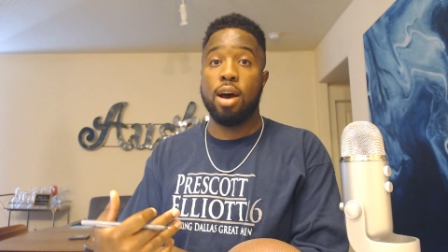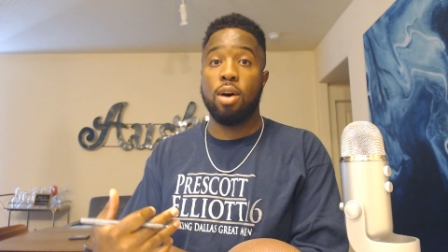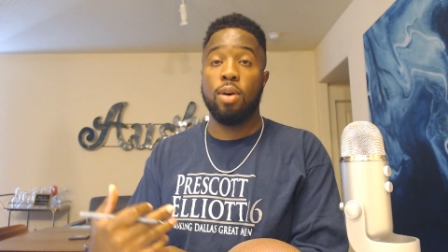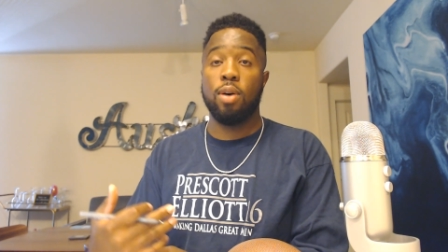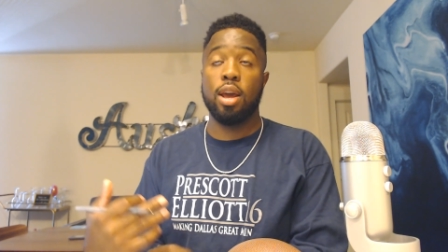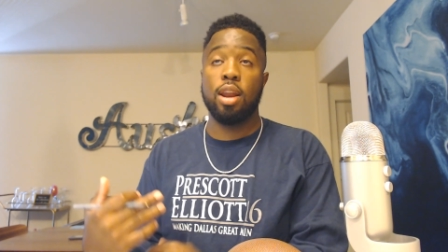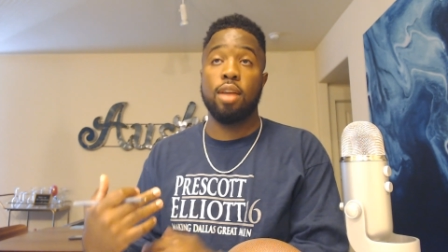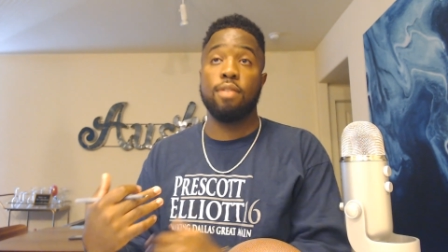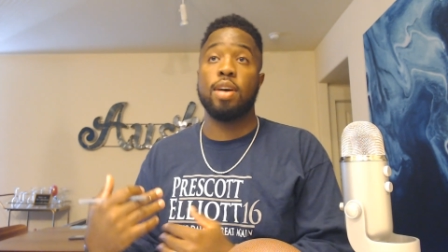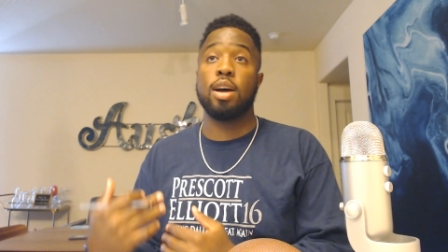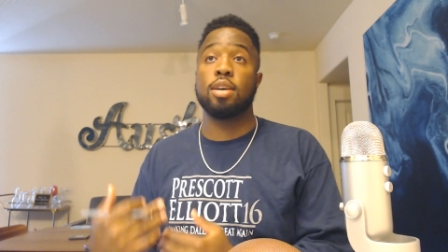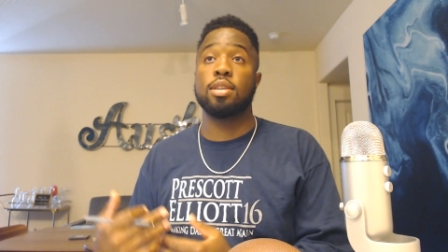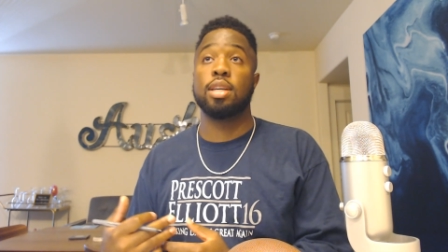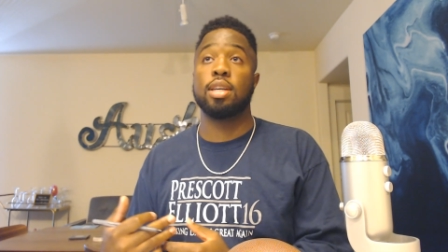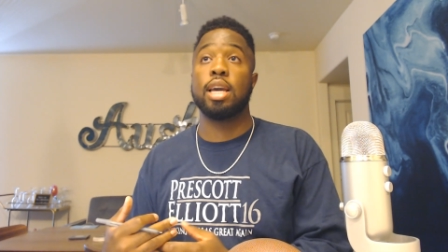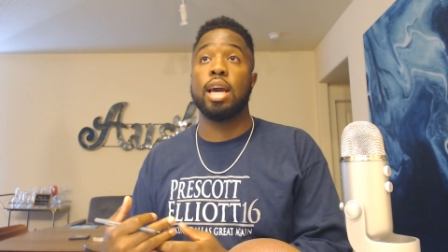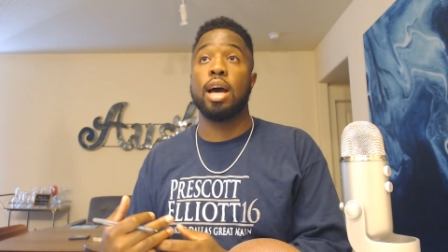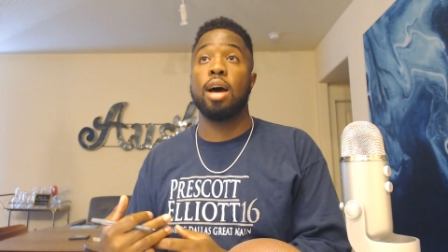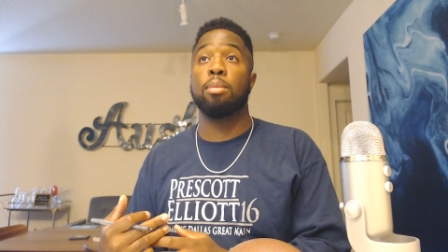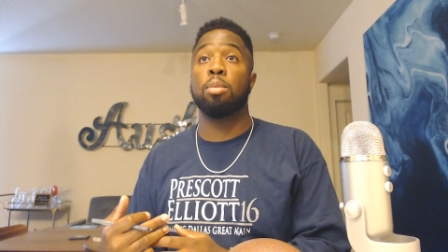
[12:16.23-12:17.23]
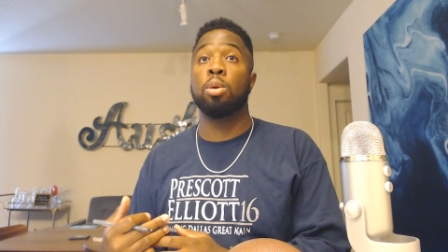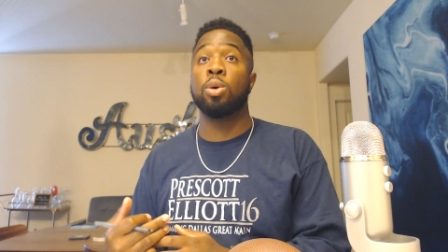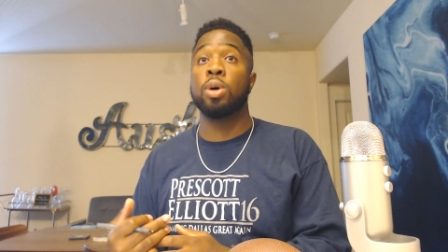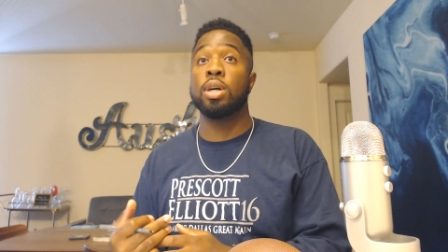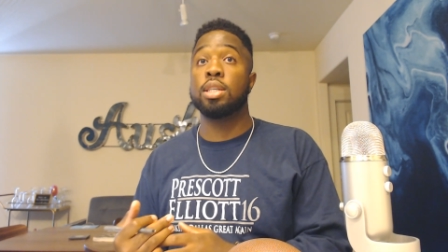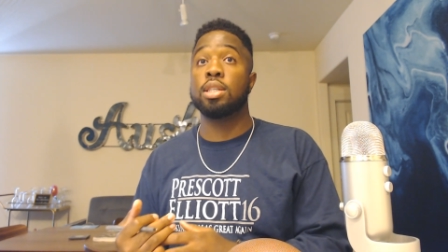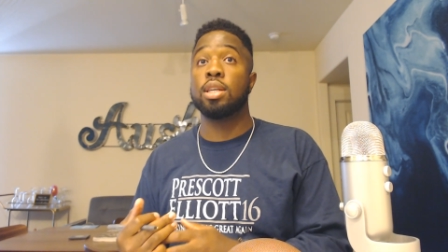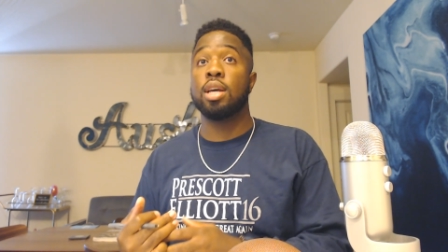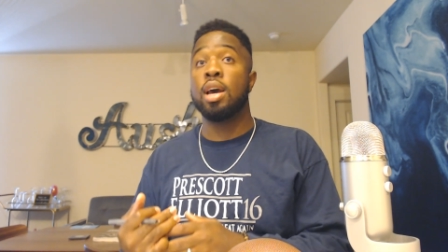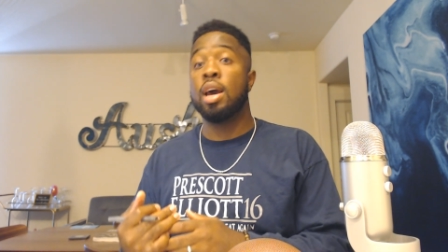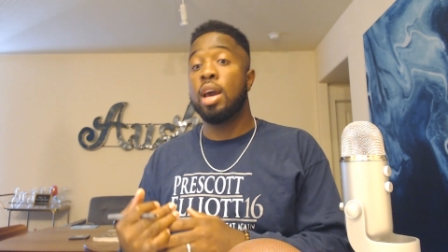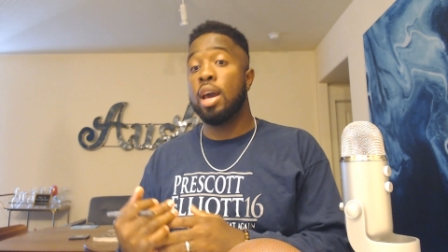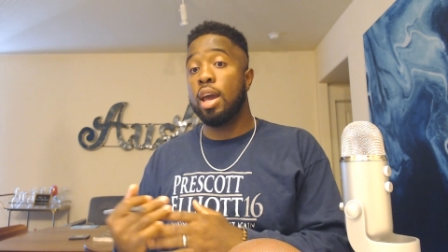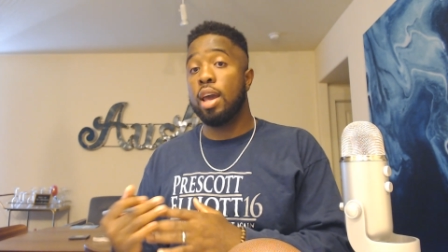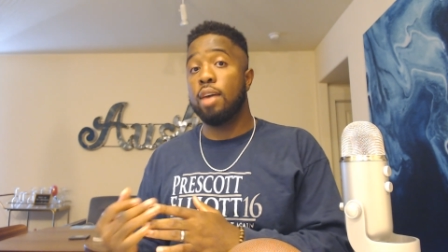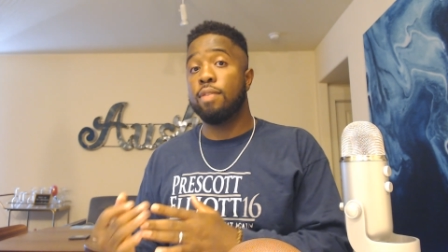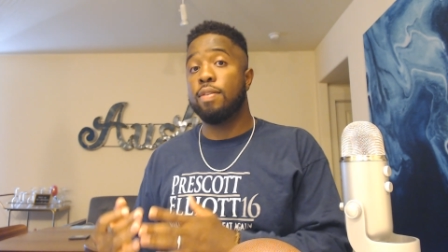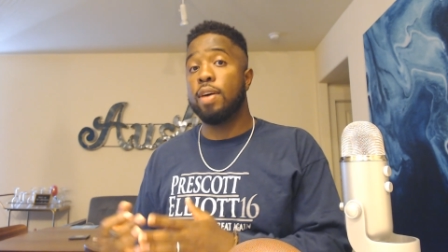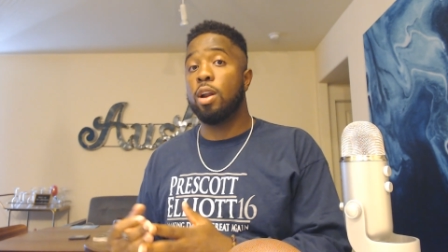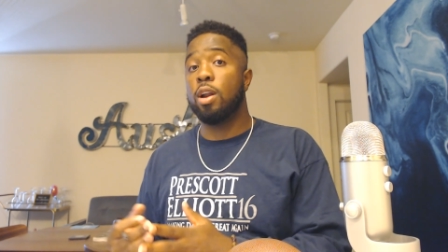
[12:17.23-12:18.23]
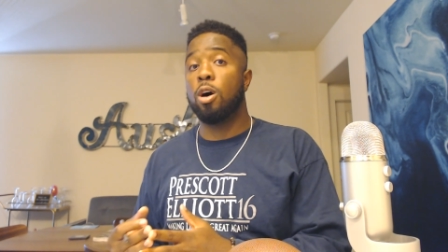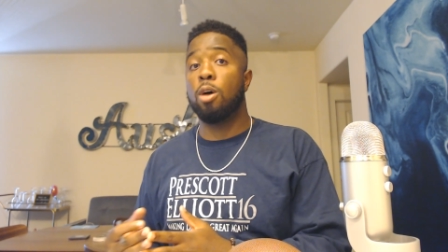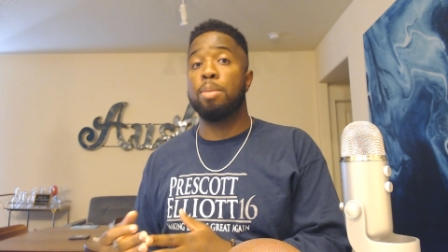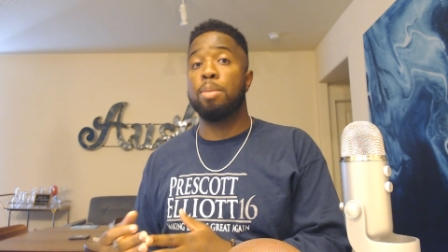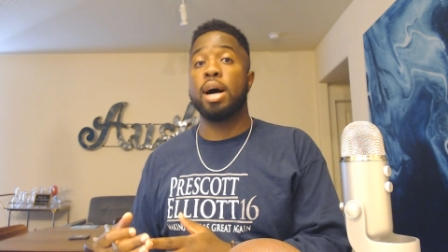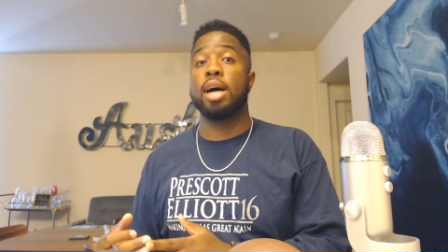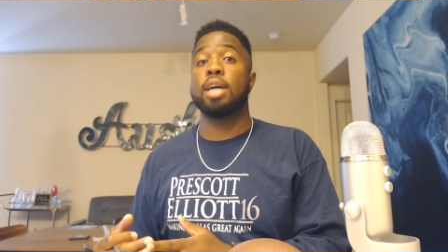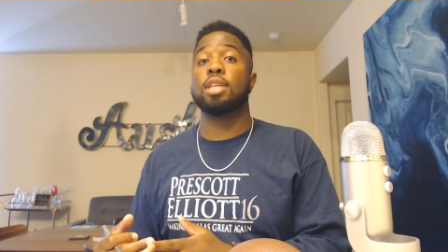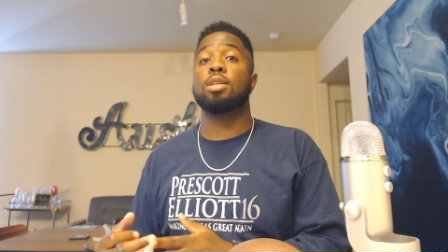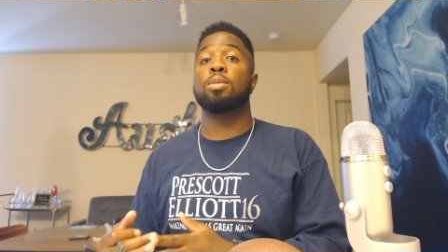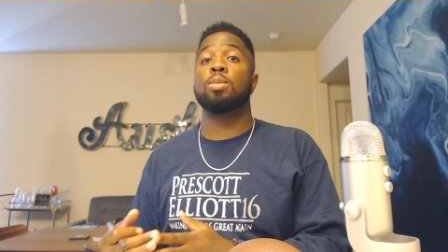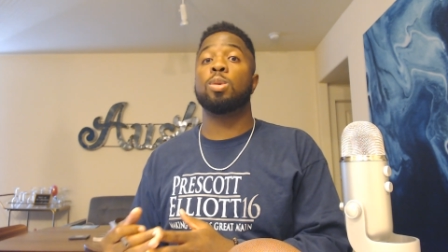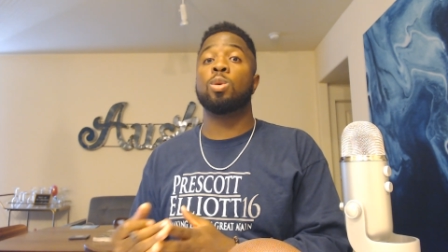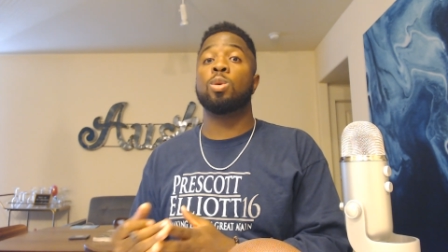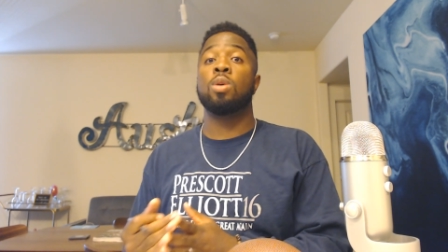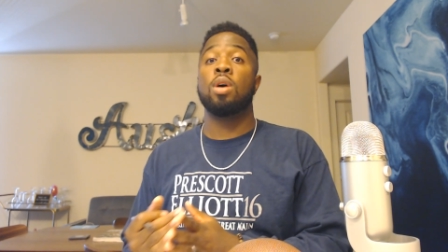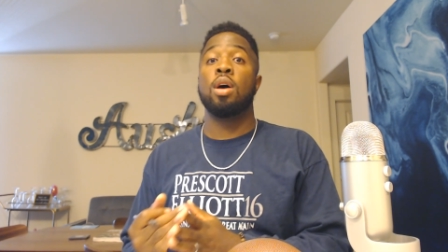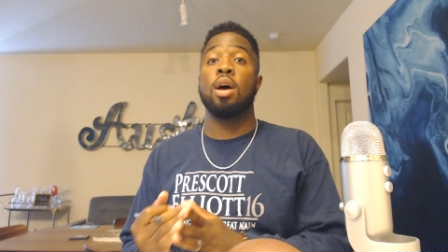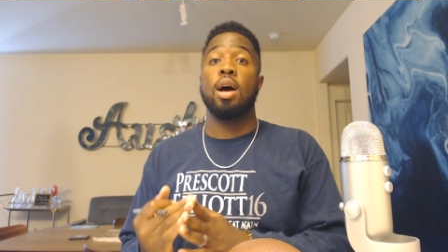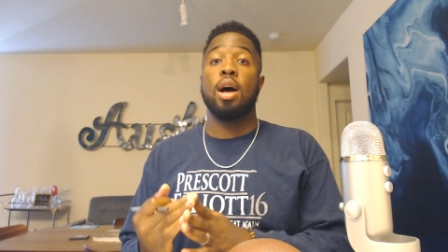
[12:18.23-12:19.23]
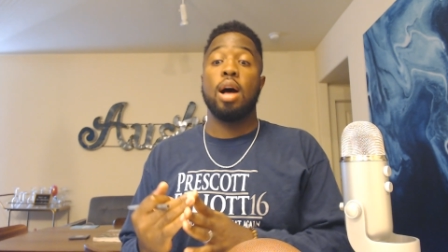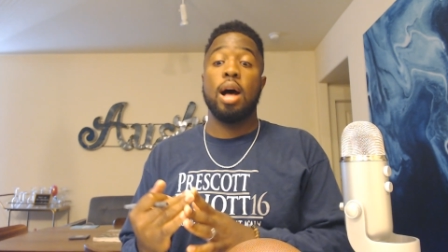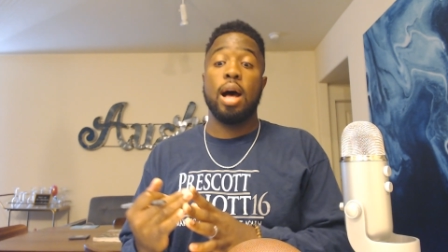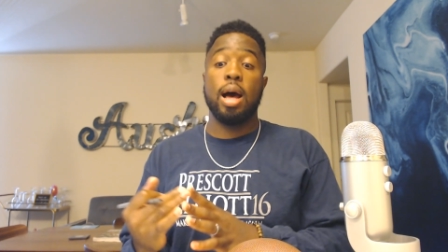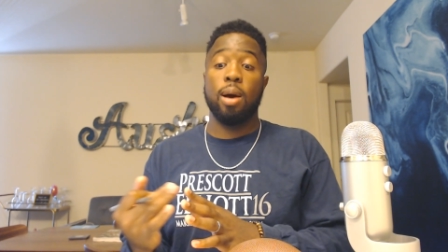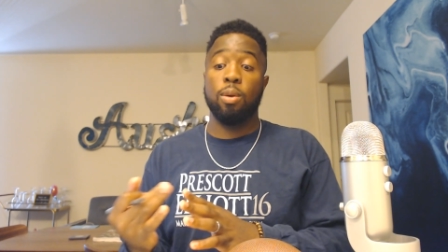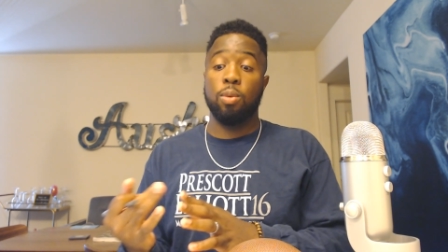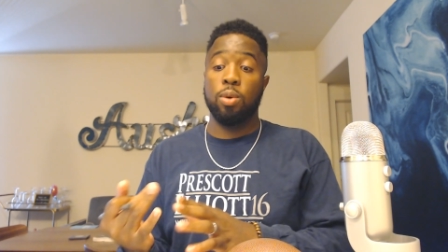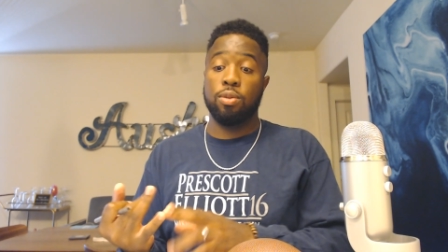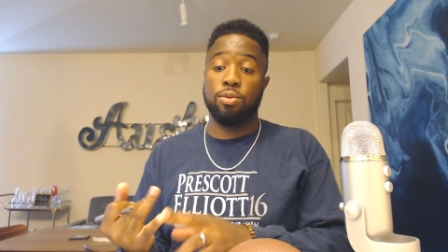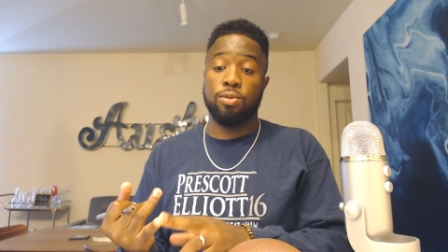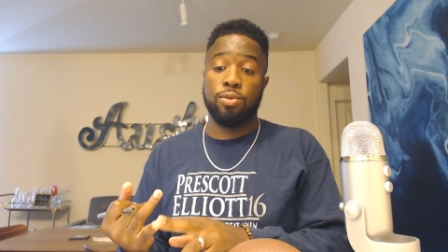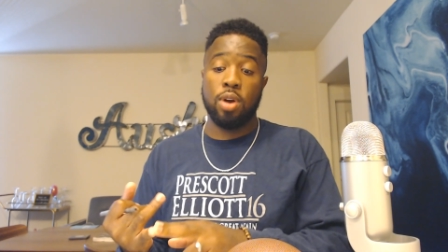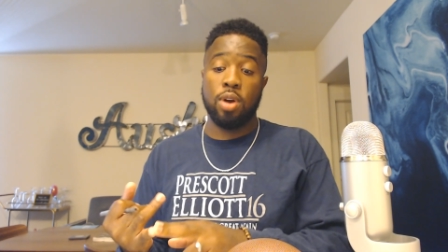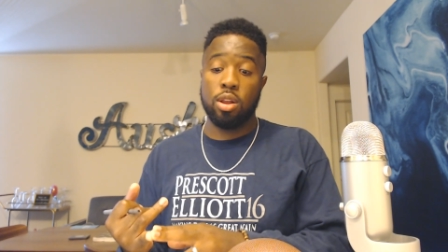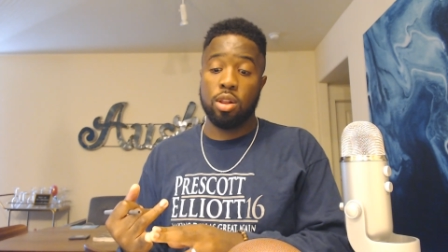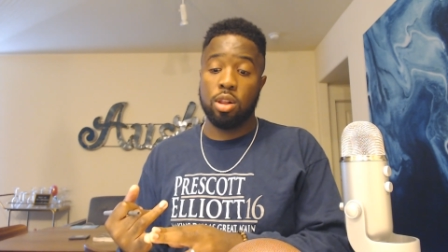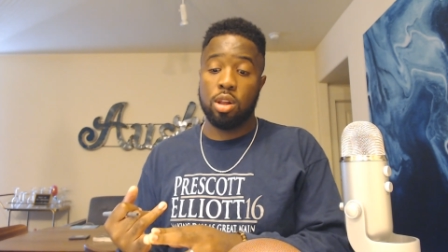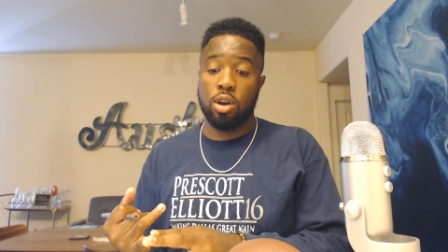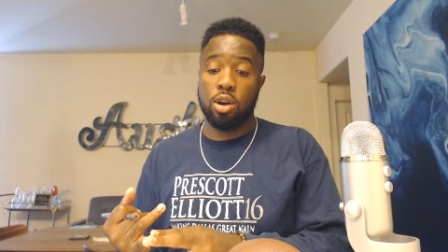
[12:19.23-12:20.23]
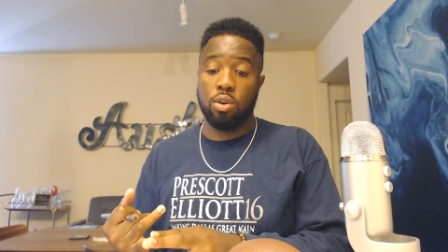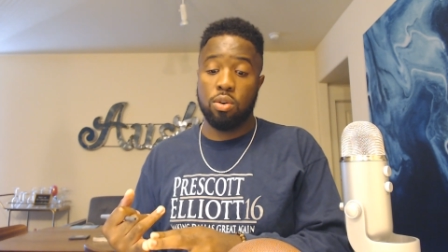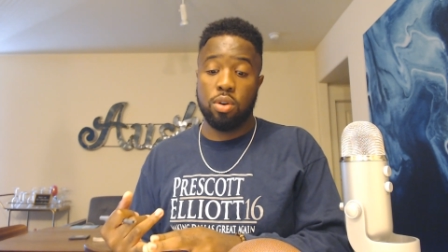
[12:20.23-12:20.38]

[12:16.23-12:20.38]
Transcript: And if I was the Cowboys, if at all possible, I would front load